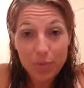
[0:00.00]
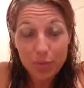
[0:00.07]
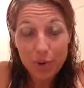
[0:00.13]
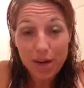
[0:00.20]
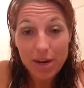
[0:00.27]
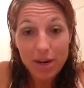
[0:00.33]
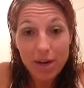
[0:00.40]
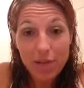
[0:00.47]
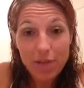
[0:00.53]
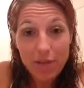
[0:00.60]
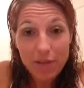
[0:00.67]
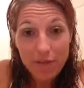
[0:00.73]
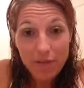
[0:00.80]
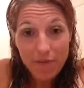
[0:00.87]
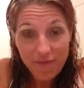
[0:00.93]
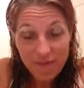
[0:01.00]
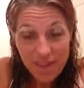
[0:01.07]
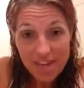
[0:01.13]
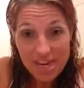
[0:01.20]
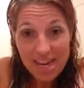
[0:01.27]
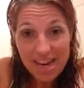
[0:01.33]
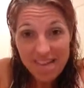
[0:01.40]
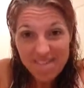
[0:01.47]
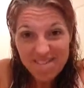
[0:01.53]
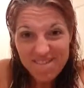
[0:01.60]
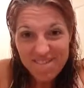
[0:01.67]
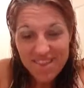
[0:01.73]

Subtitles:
right on Fun and